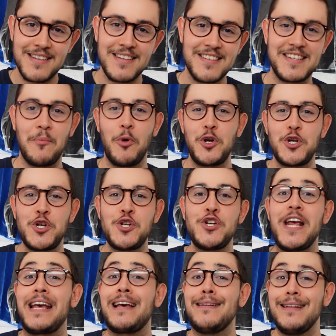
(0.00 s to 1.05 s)
somewhat
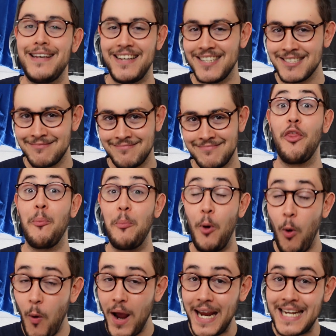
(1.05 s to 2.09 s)
shakily. The
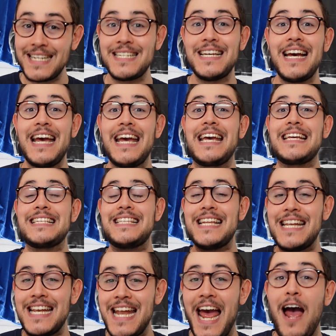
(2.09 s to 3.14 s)
point is
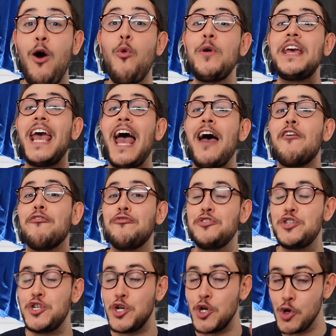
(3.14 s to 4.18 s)
that now we
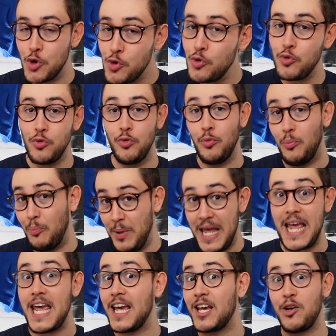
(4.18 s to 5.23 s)
have two
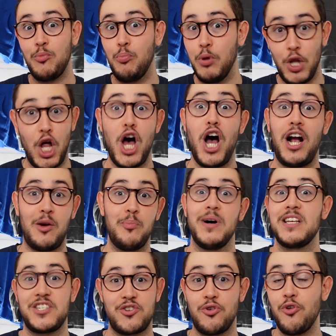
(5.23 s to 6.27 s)
big
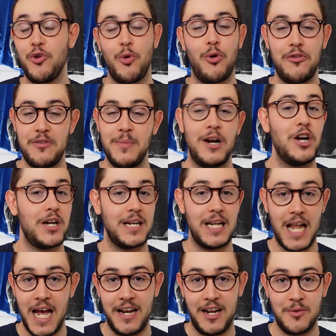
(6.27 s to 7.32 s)
blockbuster North American
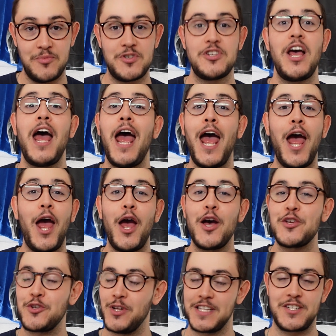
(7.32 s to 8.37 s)
lineups.
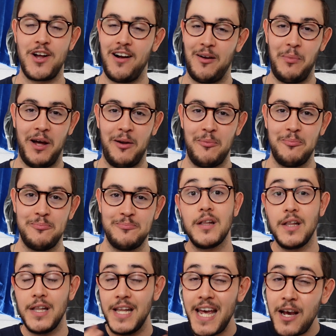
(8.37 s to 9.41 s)
So let's talk about them.
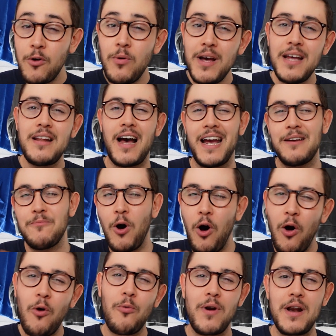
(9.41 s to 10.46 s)
Liquid, I've
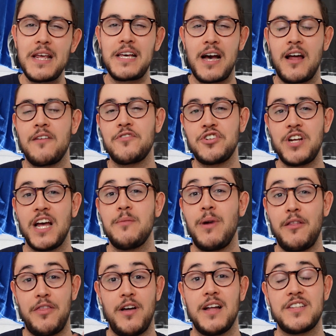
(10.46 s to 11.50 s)
already kind of shed
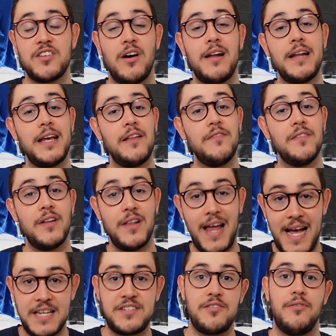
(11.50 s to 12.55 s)
my thoughts on in the
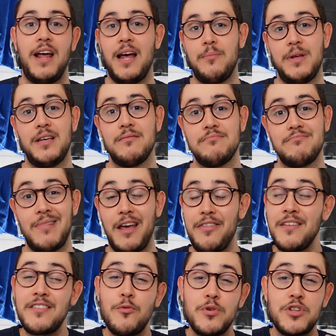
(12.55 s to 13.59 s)
last me. I
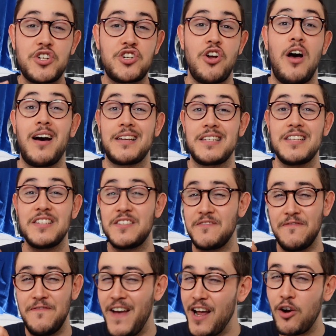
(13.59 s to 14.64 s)
think that with Shox's
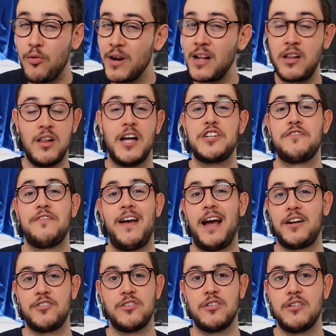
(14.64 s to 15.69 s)
veteran clutch
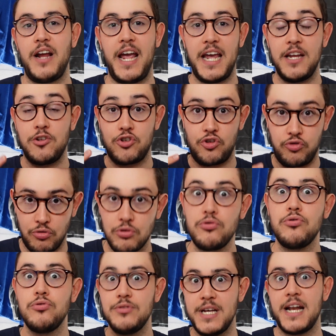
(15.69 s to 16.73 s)
factor, a
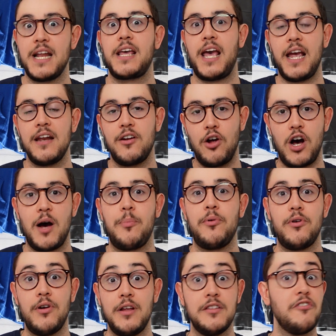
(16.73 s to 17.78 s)
true dedicated
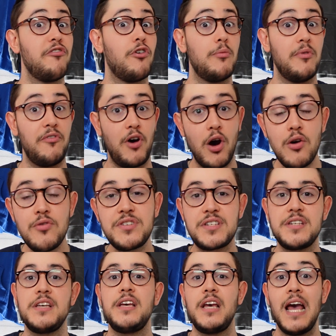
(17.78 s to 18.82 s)
AWPer in the form of
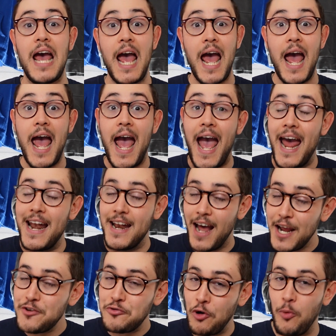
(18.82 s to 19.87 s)
oSee, and
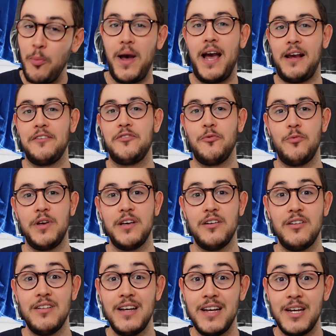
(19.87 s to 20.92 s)
nitr0 back at the wheel,